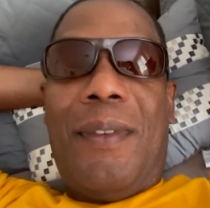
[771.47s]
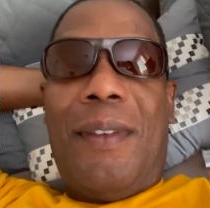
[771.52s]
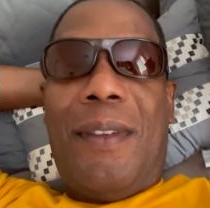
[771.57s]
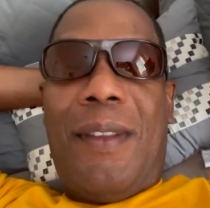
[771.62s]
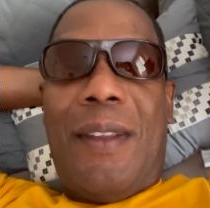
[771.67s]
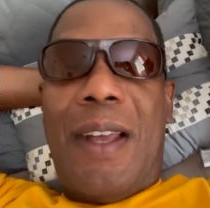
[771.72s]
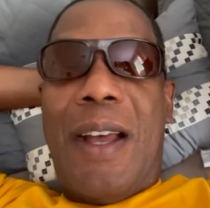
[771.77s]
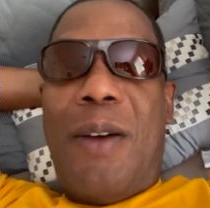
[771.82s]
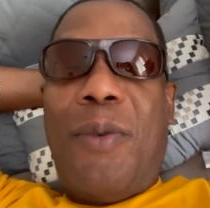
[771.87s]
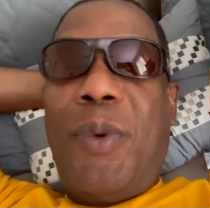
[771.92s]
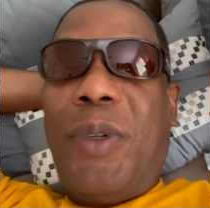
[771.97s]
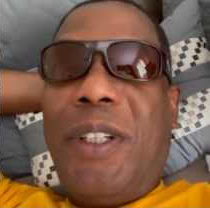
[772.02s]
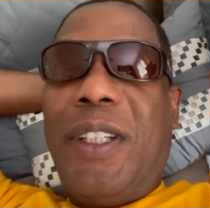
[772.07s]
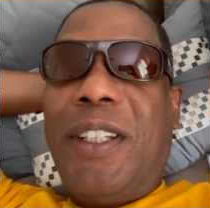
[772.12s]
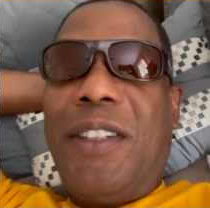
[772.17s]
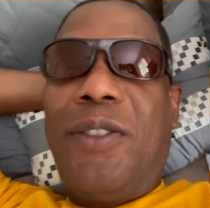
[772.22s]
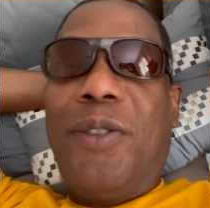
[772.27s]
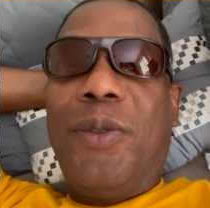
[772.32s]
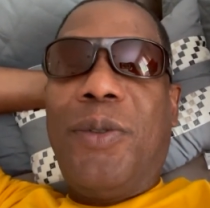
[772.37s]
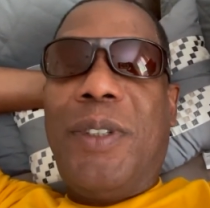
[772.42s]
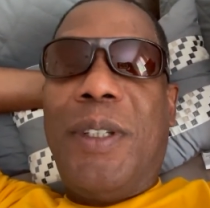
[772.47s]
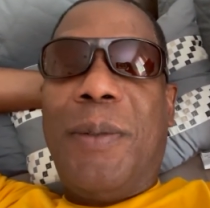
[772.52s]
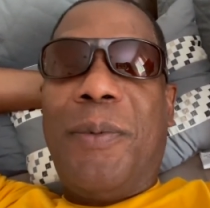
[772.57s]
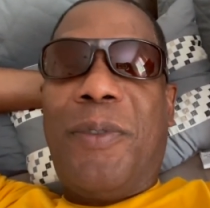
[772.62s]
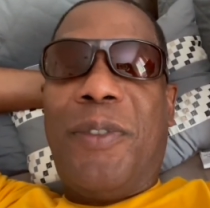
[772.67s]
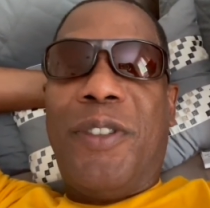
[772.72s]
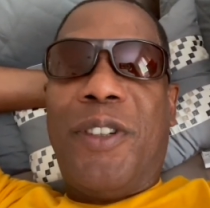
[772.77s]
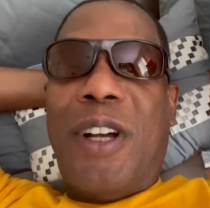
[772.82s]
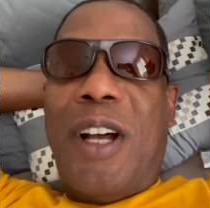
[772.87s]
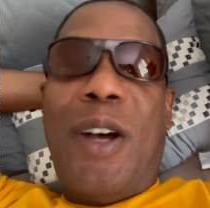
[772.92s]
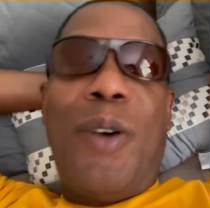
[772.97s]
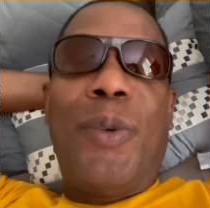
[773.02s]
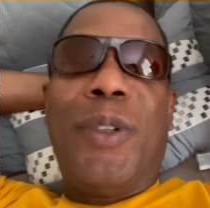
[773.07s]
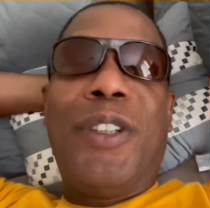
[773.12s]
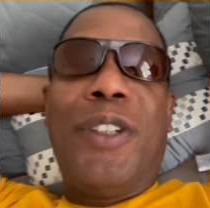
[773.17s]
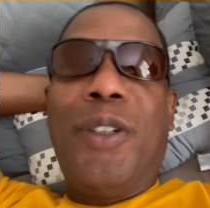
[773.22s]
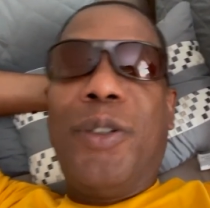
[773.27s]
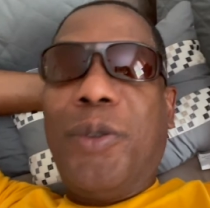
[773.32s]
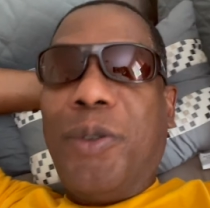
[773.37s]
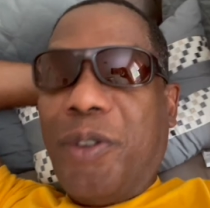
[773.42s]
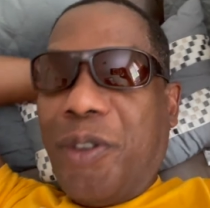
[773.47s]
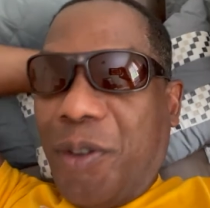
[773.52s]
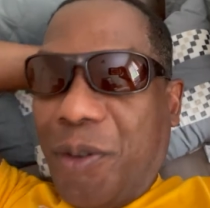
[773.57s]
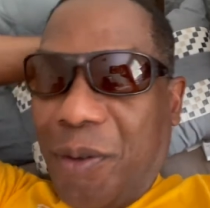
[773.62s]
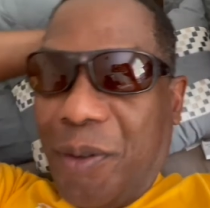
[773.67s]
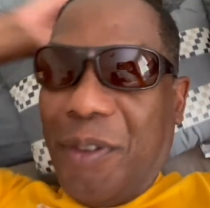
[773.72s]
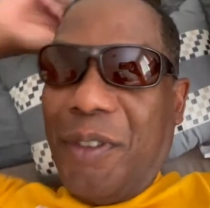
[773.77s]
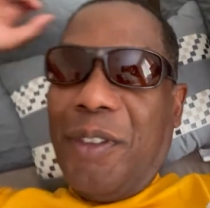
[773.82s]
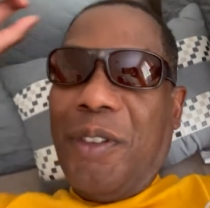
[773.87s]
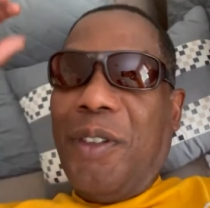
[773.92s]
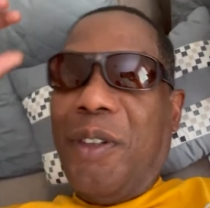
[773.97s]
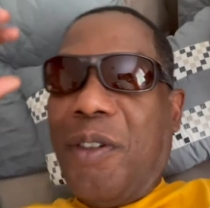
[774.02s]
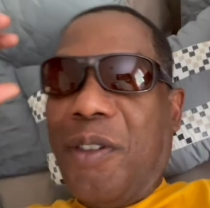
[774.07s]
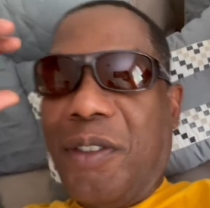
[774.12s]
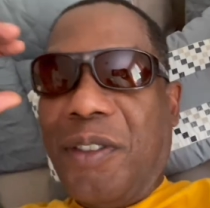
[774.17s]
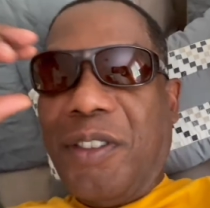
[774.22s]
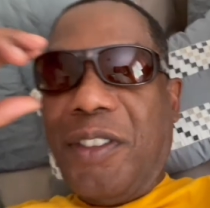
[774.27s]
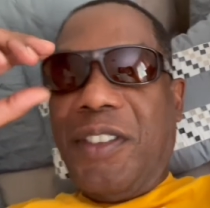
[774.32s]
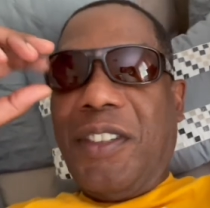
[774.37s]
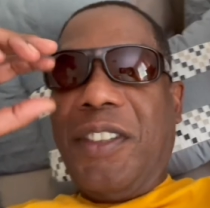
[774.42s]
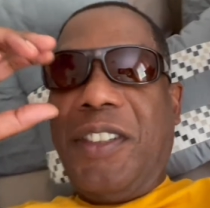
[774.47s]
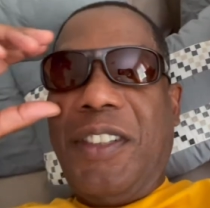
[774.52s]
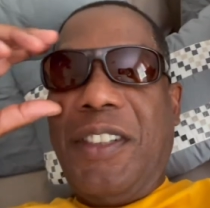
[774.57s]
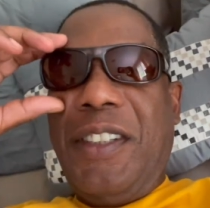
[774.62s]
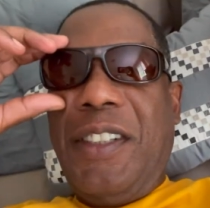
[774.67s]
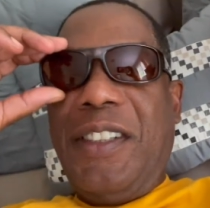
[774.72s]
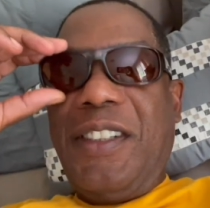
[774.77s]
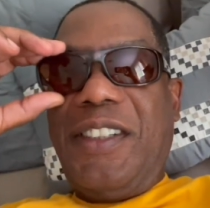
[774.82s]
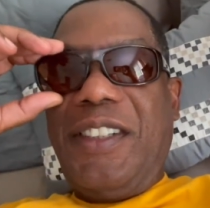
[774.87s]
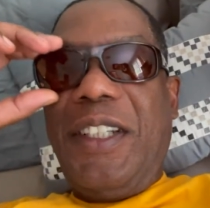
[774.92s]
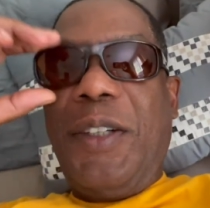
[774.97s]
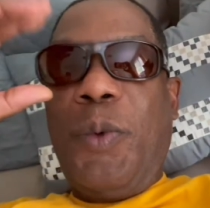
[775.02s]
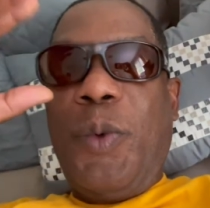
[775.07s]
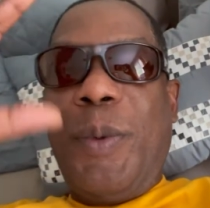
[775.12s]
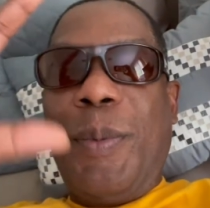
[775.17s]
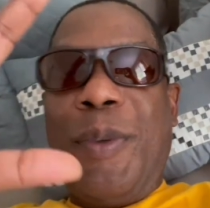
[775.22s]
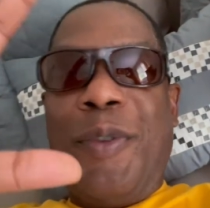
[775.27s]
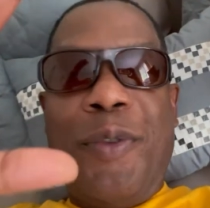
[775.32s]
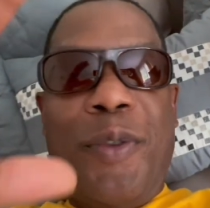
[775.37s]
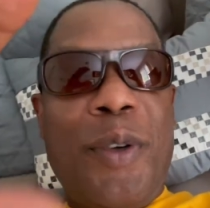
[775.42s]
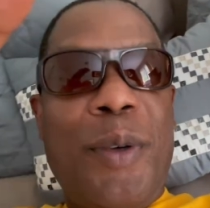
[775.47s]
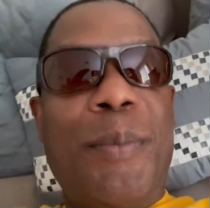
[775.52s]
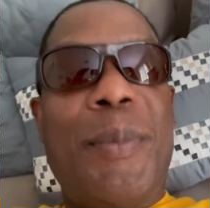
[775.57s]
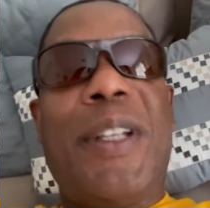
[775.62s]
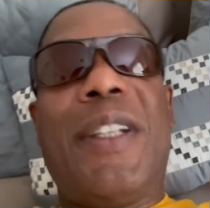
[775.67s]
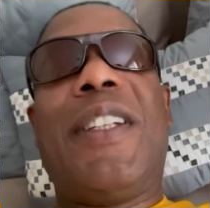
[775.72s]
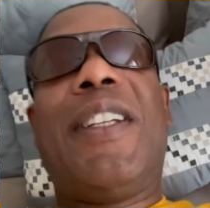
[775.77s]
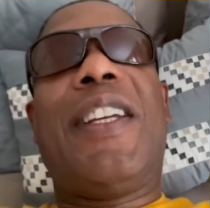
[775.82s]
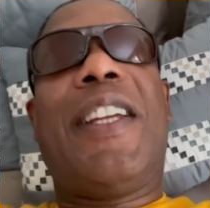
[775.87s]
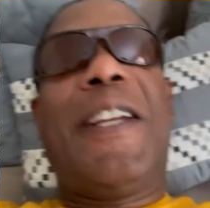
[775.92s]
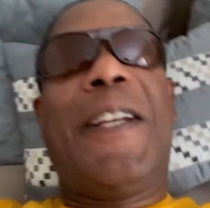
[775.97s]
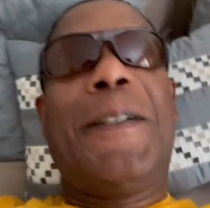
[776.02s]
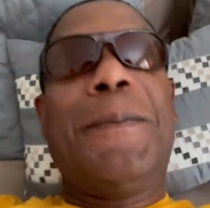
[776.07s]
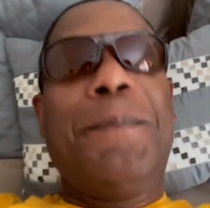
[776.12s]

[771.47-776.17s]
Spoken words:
I don't want to get too deep for you. I don't want to lose you. Stick with me for a minute here.